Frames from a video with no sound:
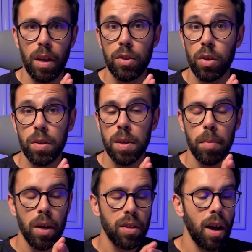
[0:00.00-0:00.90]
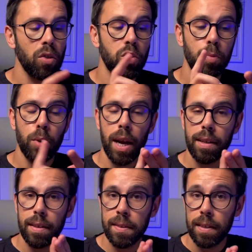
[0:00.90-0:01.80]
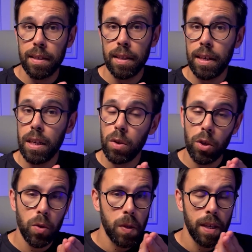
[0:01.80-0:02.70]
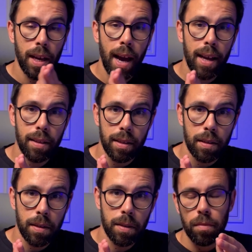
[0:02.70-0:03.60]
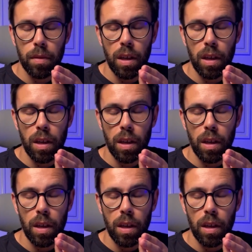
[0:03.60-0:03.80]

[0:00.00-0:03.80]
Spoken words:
It talks about how to practice TDD using katas.